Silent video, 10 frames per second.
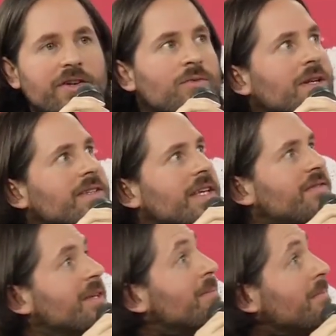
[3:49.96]
as well to give
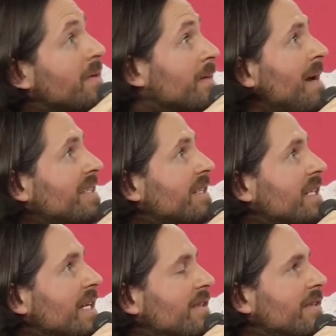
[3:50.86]
some master
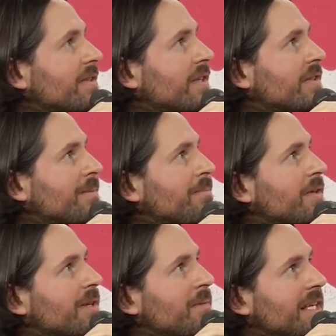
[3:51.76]
classes and
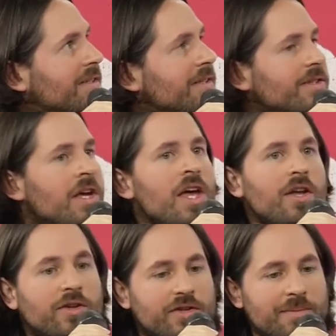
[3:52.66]
some lessons
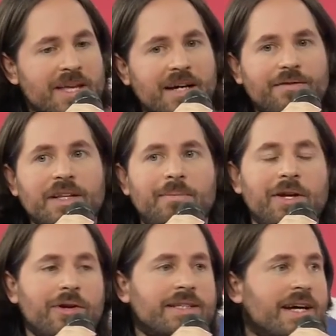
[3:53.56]
to some young Filipino
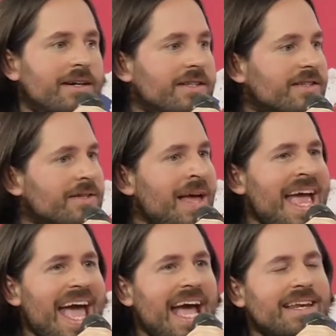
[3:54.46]
guitarists.
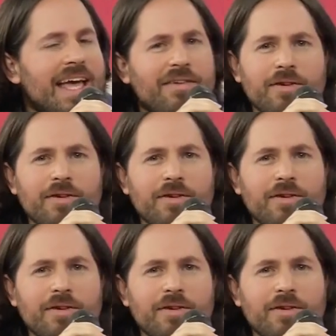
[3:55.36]
And everybody,